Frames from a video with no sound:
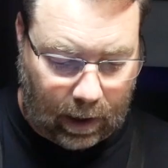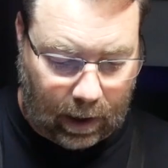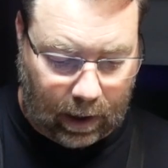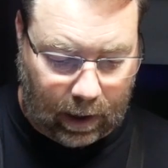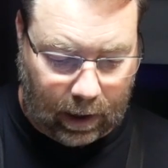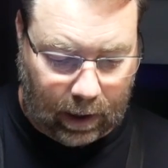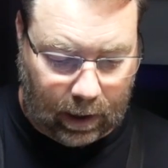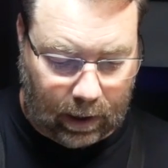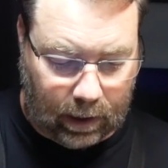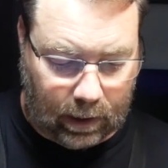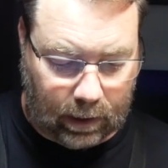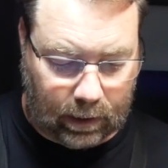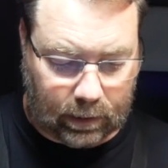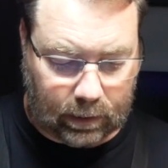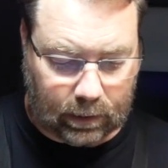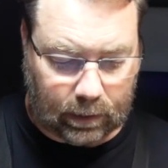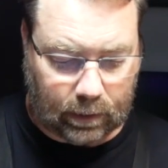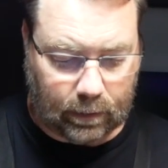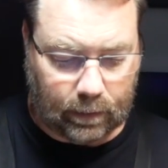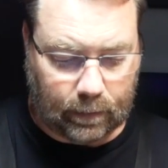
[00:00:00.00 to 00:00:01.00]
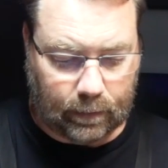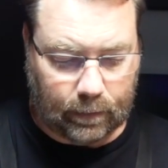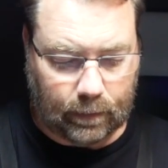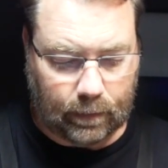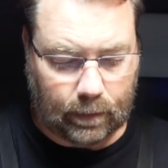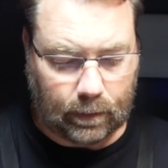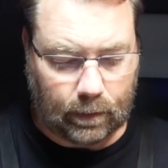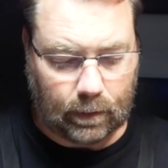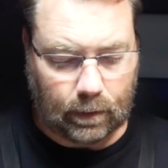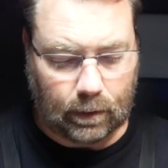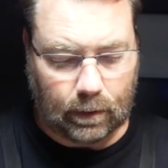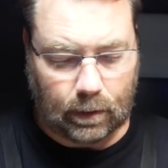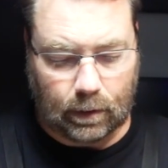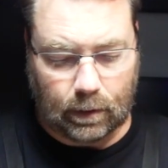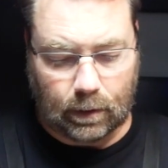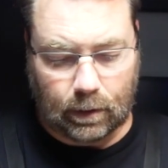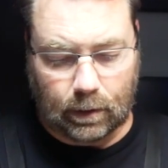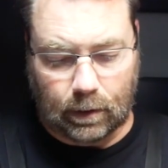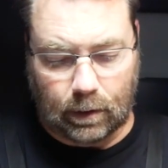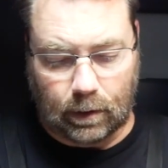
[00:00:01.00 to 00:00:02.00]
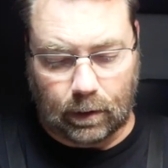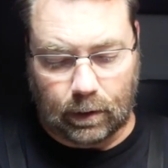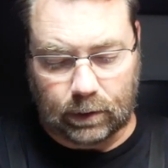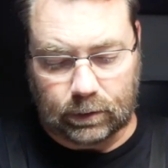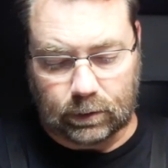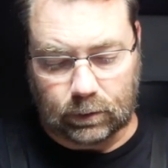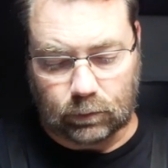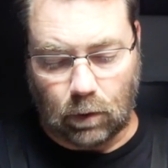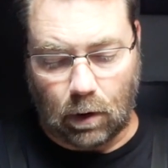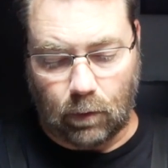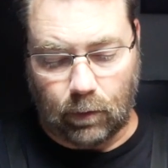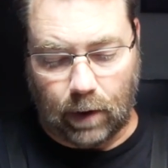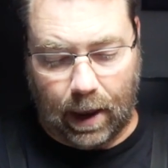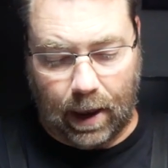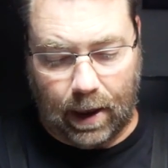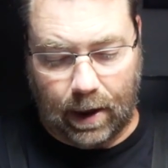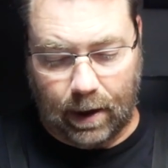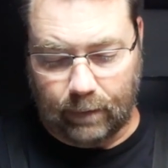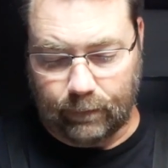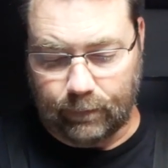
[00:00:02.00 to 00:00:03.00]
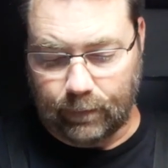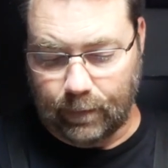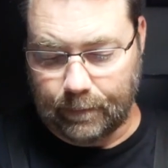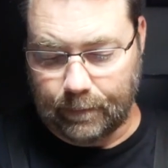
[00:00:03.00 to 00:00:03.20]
and this is what we have.